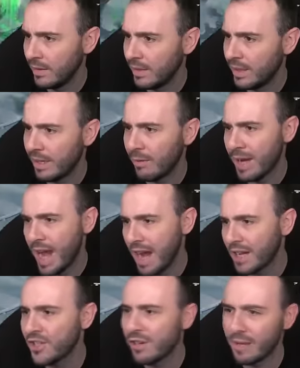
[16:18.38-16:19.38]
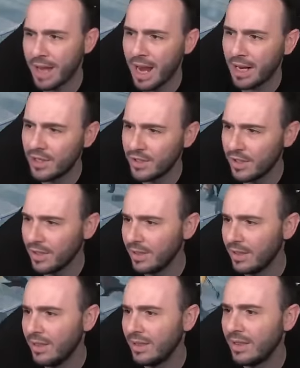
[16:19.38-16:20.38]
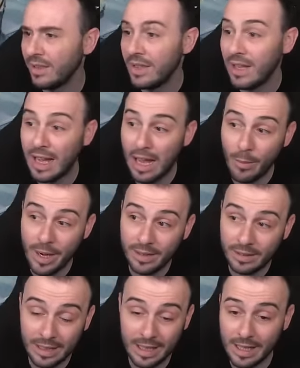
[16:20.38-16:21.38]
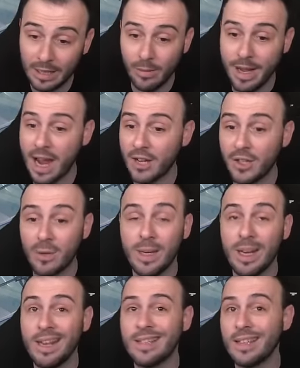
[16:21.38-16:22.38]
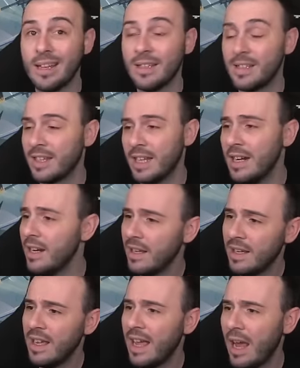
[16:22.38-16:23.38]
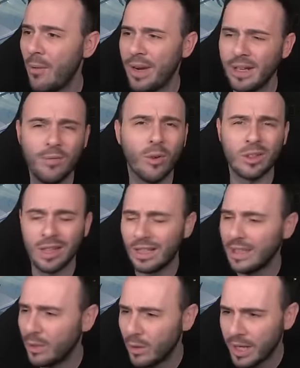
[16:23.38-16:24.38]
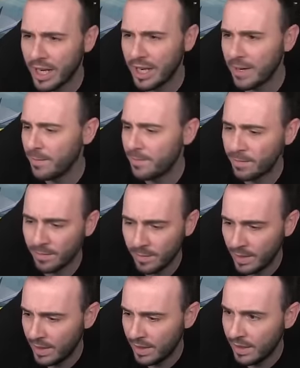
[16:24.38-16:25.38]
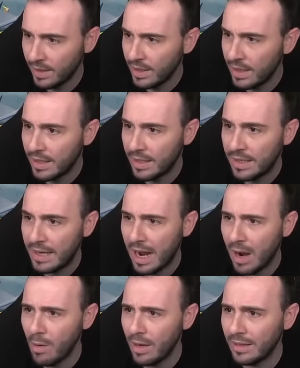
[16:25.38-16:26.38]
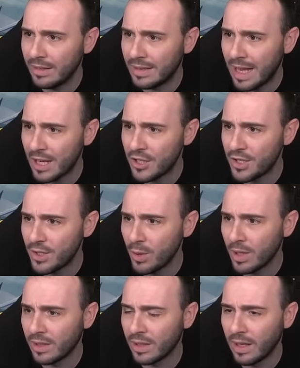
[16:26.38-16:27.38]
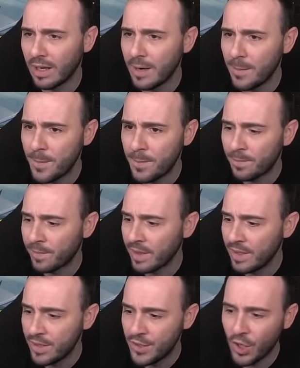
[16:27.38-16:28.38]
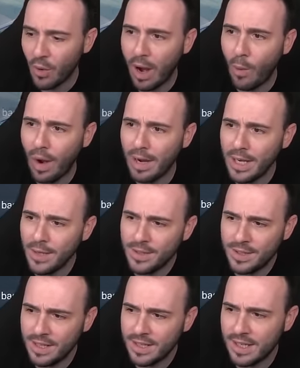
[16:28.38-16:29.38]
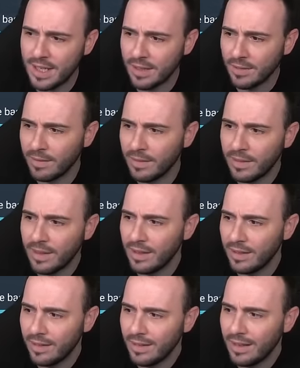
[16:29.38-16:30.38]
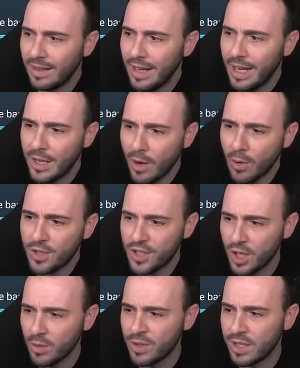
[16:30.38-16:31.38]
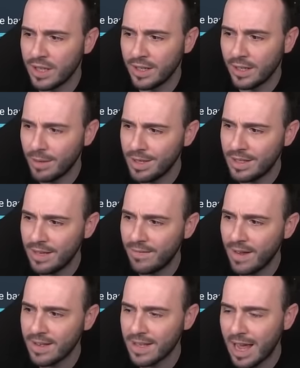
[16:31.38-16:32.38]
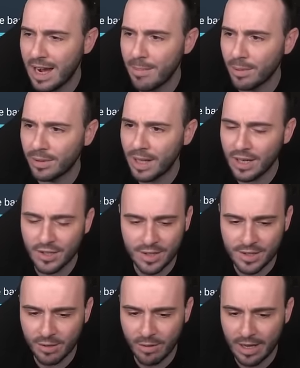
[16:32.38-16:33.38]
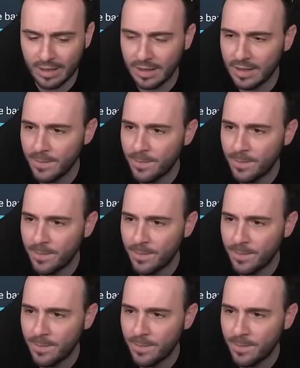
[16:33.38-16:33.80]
Okay, reaction, reaction. And we didn't hit reaction with his uh, skill. And we hit for thirty-two K. Now, Duchess took a turn. So I want to use this skill. Ignore Stone Skin. Increase defense, ally protection, strengthen.